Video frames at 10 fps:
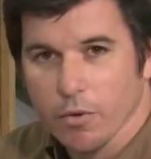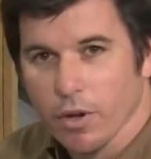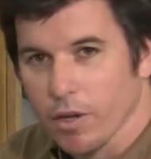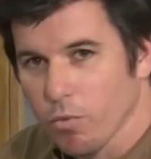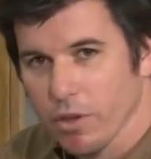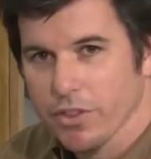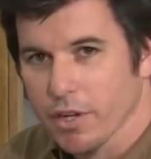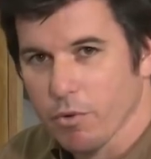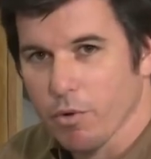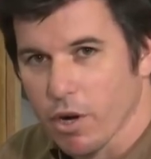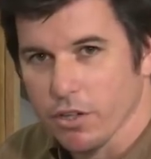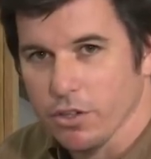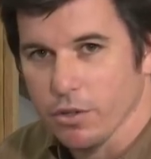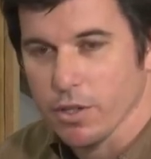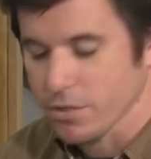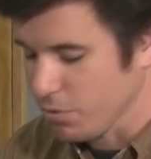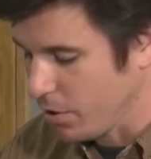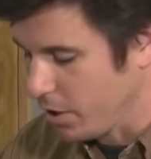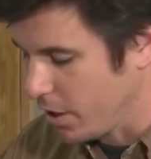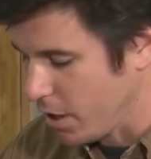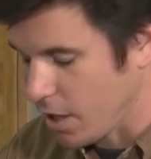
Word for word: and, and one thing we want to do is really